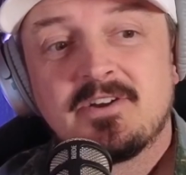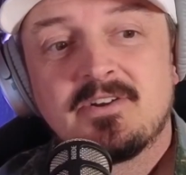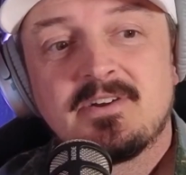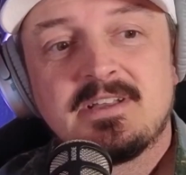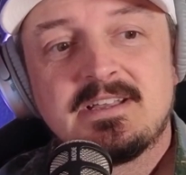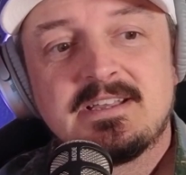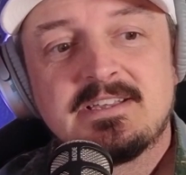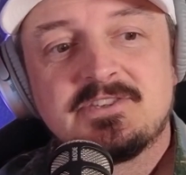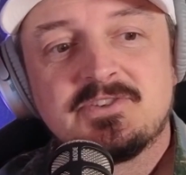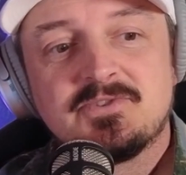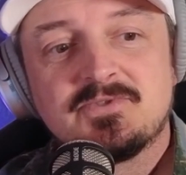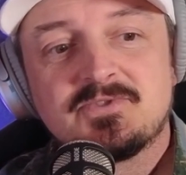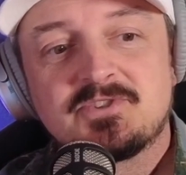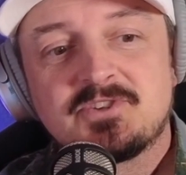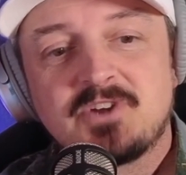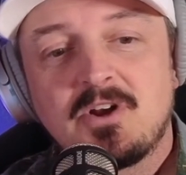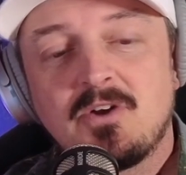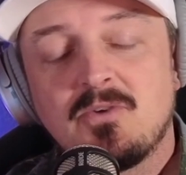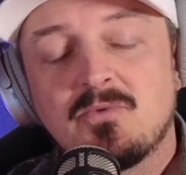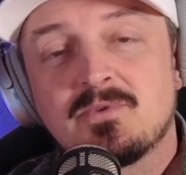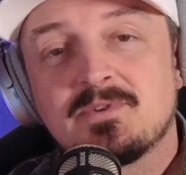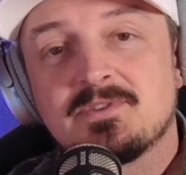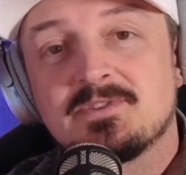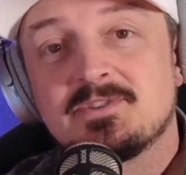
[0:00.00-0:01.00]
is you start
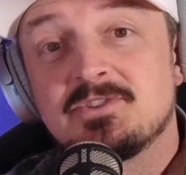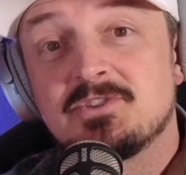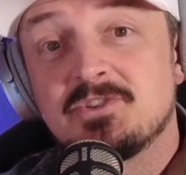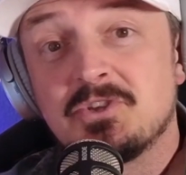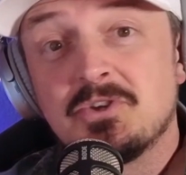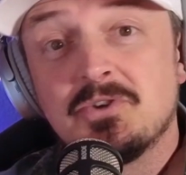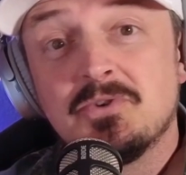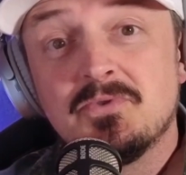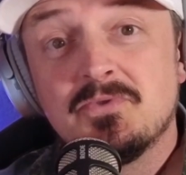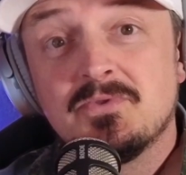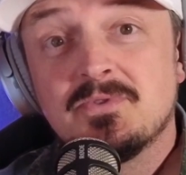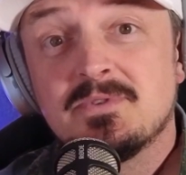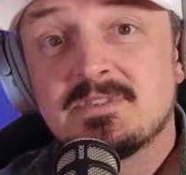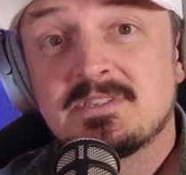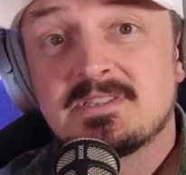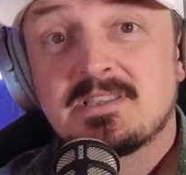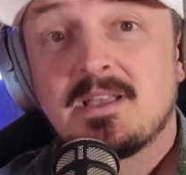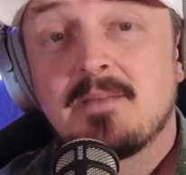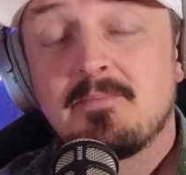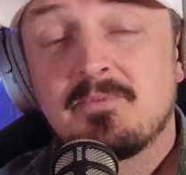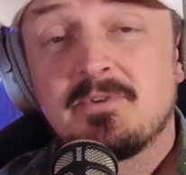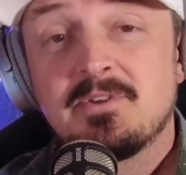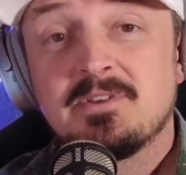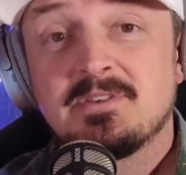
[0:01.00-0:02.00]
with 2
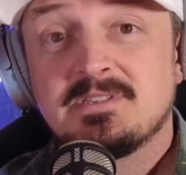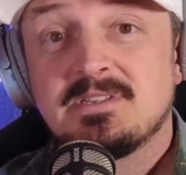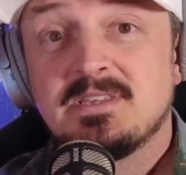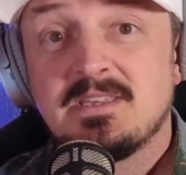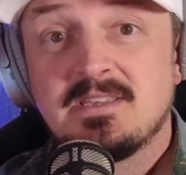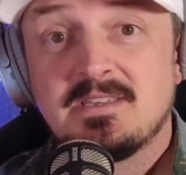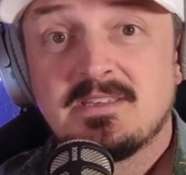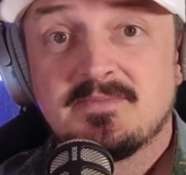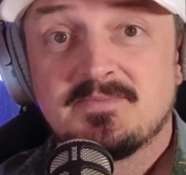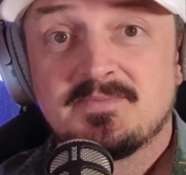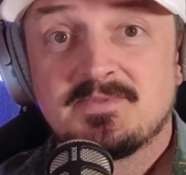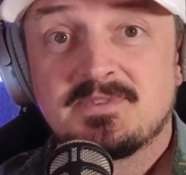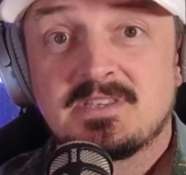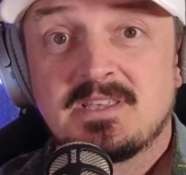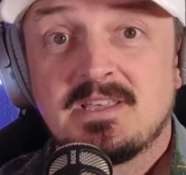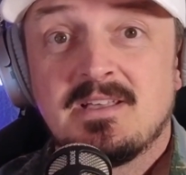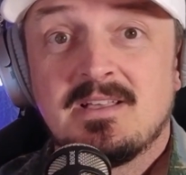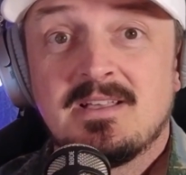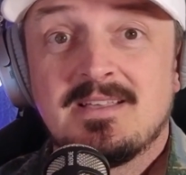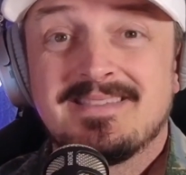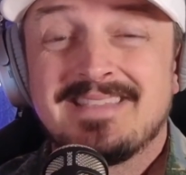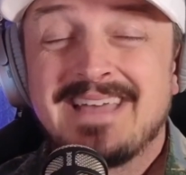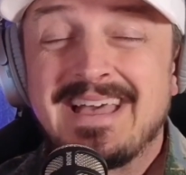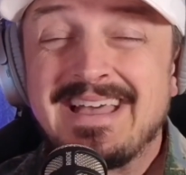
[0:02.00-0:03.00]
separate teams
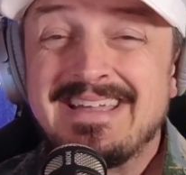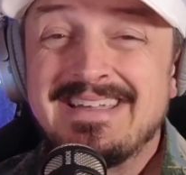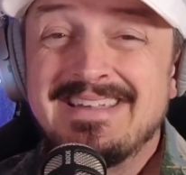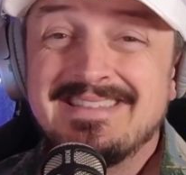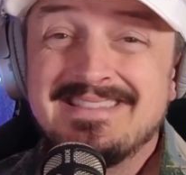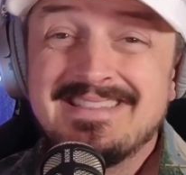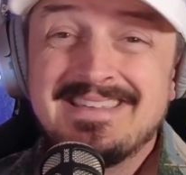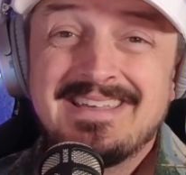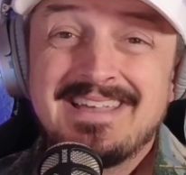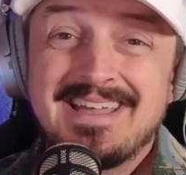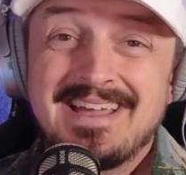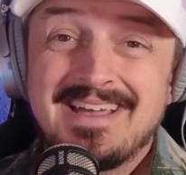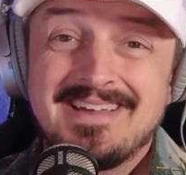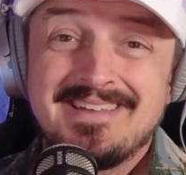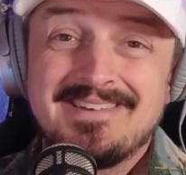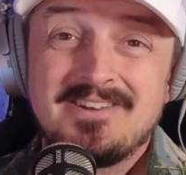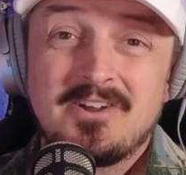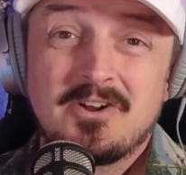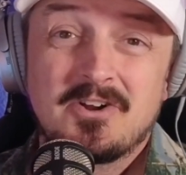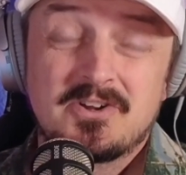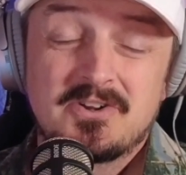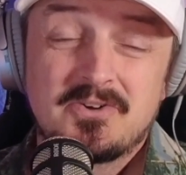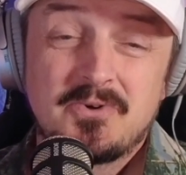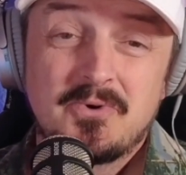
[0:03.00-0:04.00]
that in the end
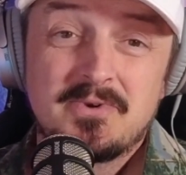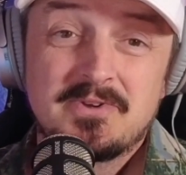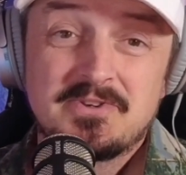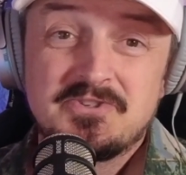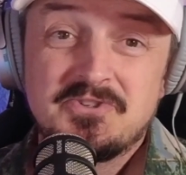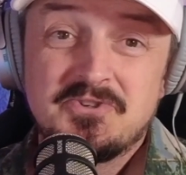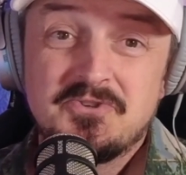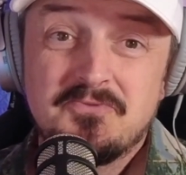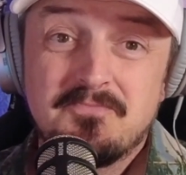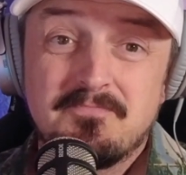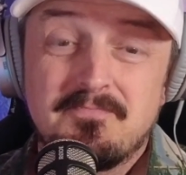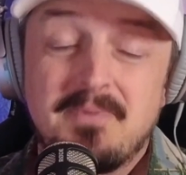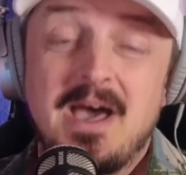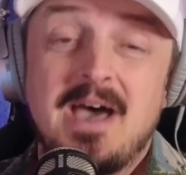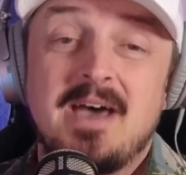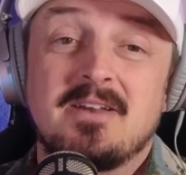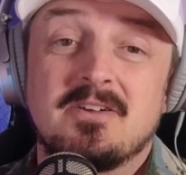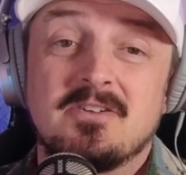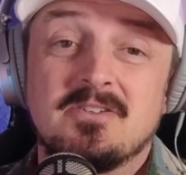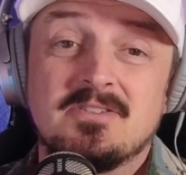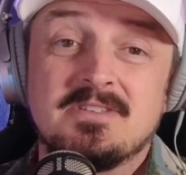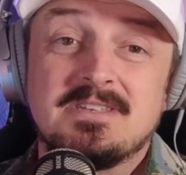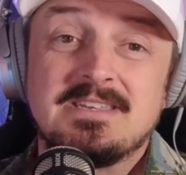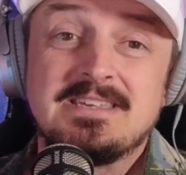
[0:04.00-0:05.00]
are going to
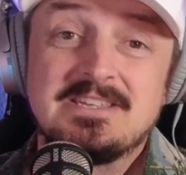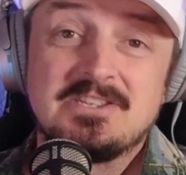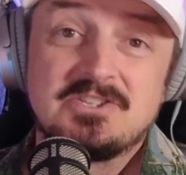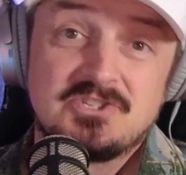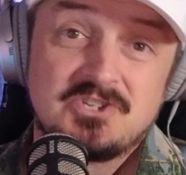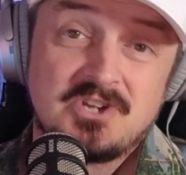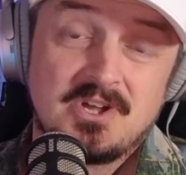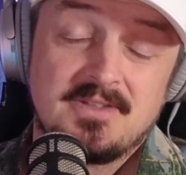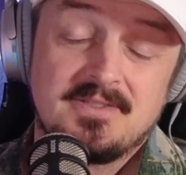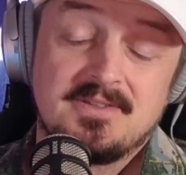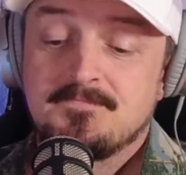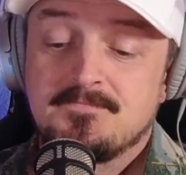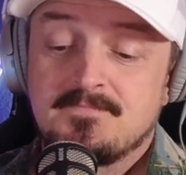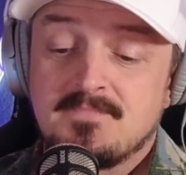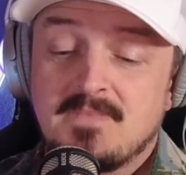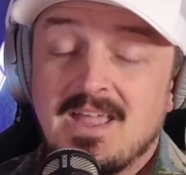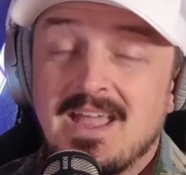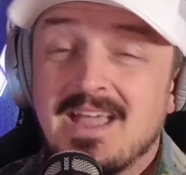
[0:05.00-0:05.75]
battle each other.